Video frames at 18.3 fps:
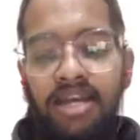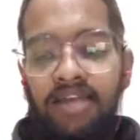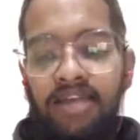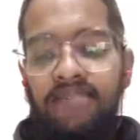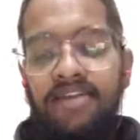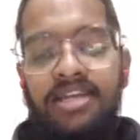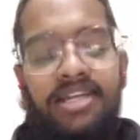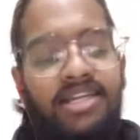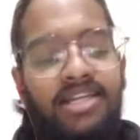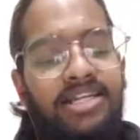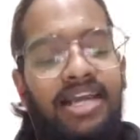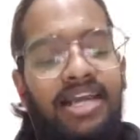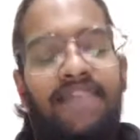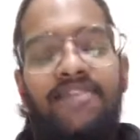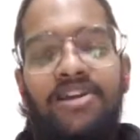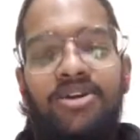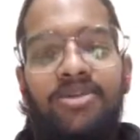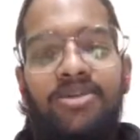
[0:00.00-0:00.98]
we
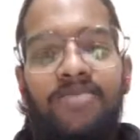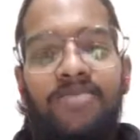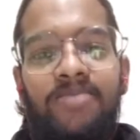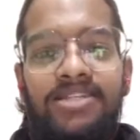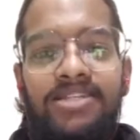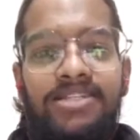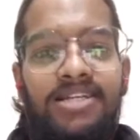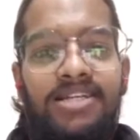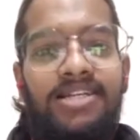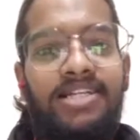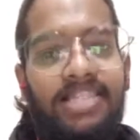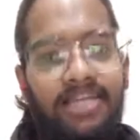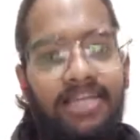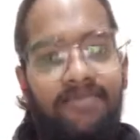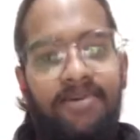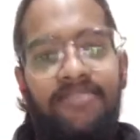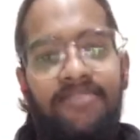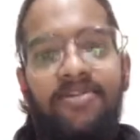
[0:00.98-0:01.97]
travel around places and
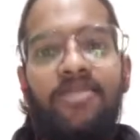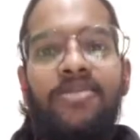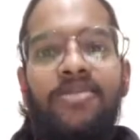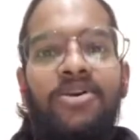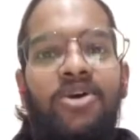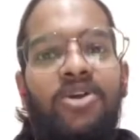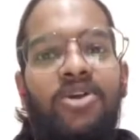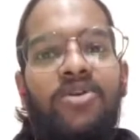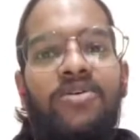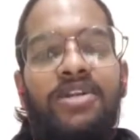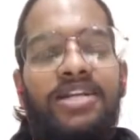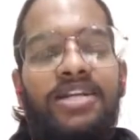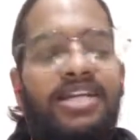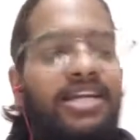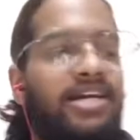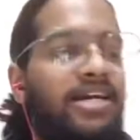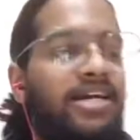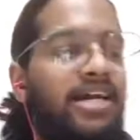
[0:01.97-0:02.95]
keep performing all over
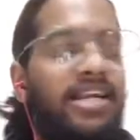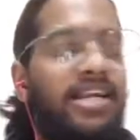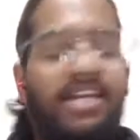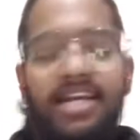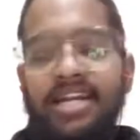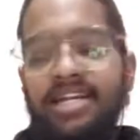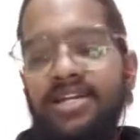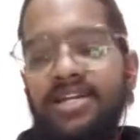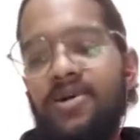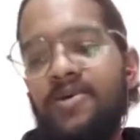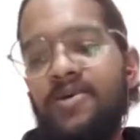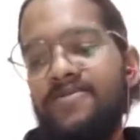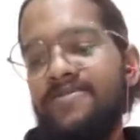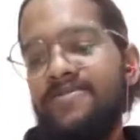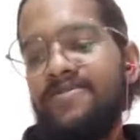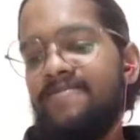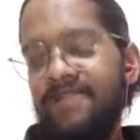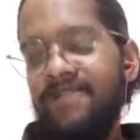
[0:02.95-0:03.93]
India. And right
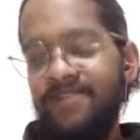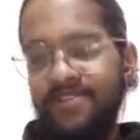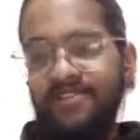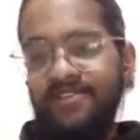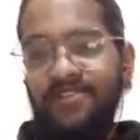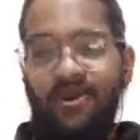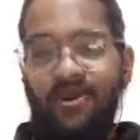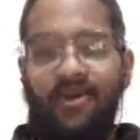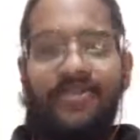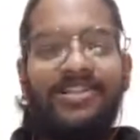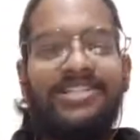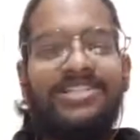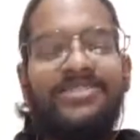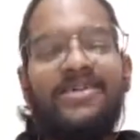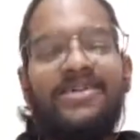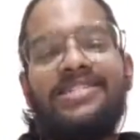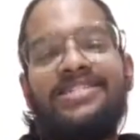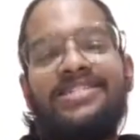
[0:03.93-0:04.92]
now, because of the COVID
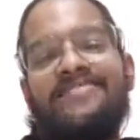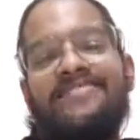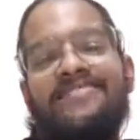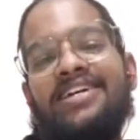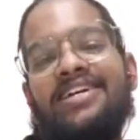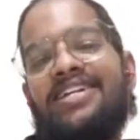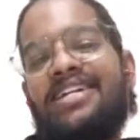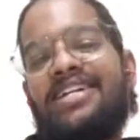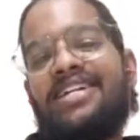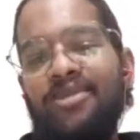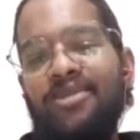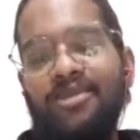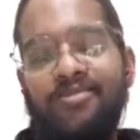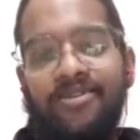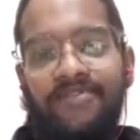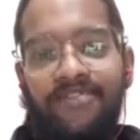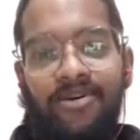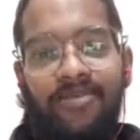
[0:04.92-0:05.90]
situation, we aren't able
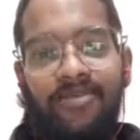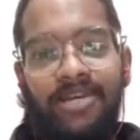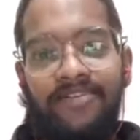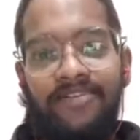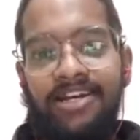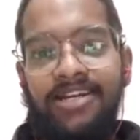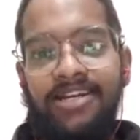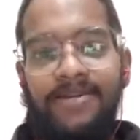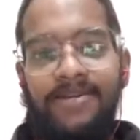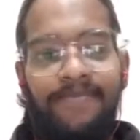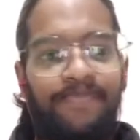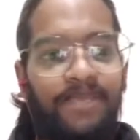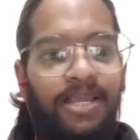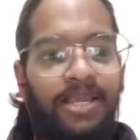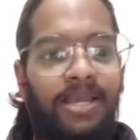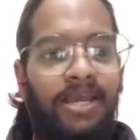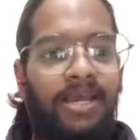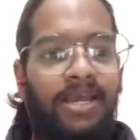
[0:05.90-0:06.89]
to perform anywhere.
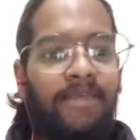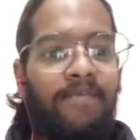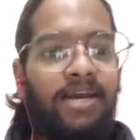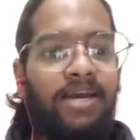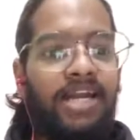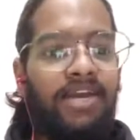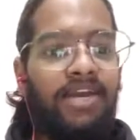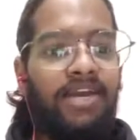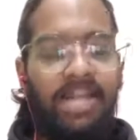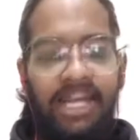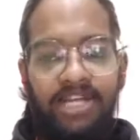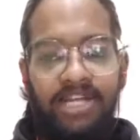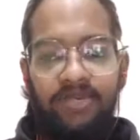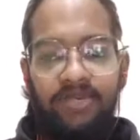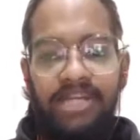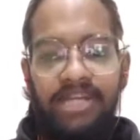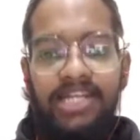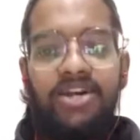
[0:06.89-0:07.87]
But I would like
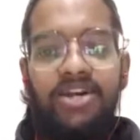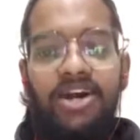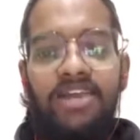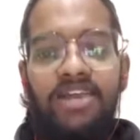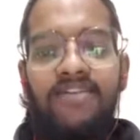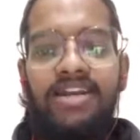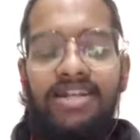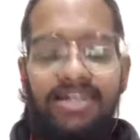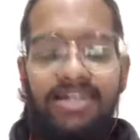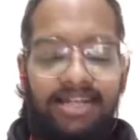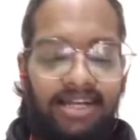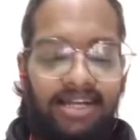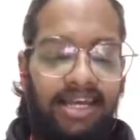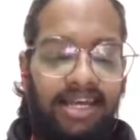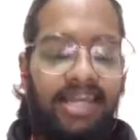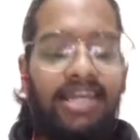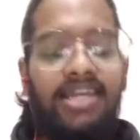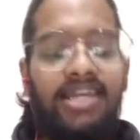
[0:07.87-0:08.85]
to meet you all when
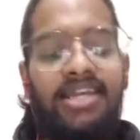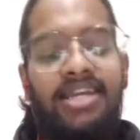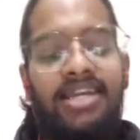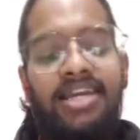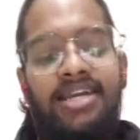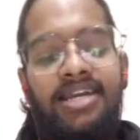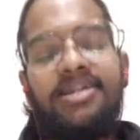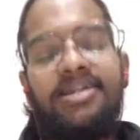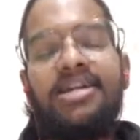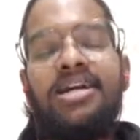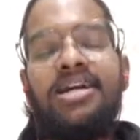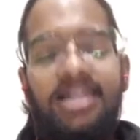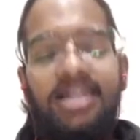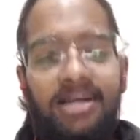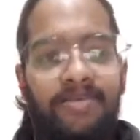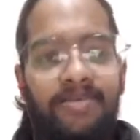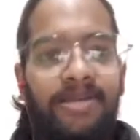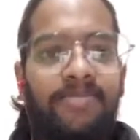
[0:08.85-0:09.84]
I
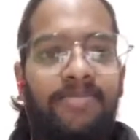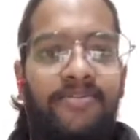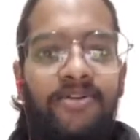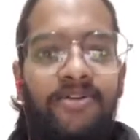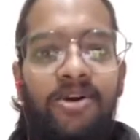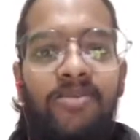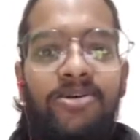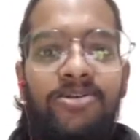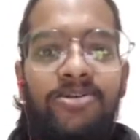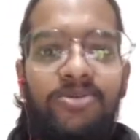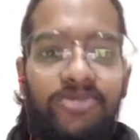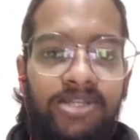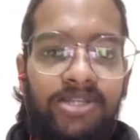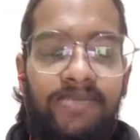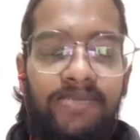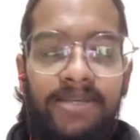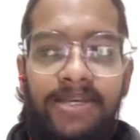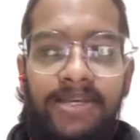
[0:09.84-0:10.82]
come and perform or do
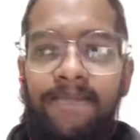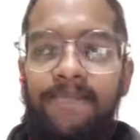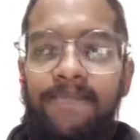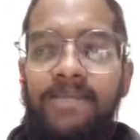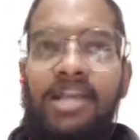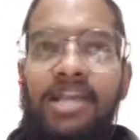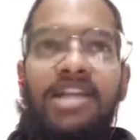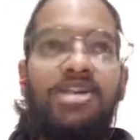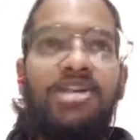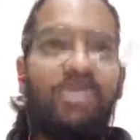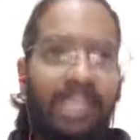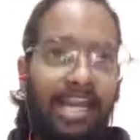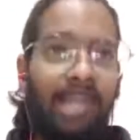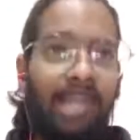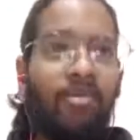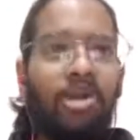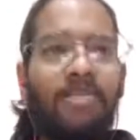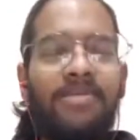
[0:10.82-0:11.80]
something. And to
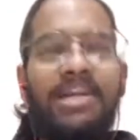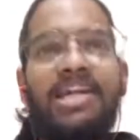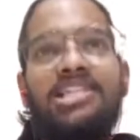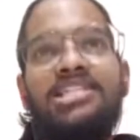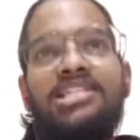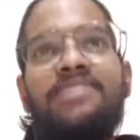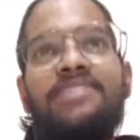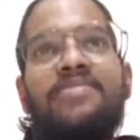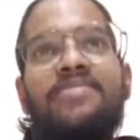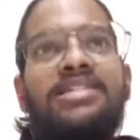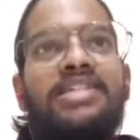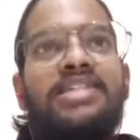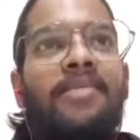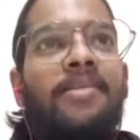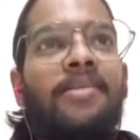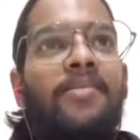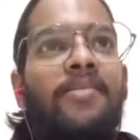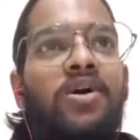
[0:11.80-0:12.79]
tell about my achievements, I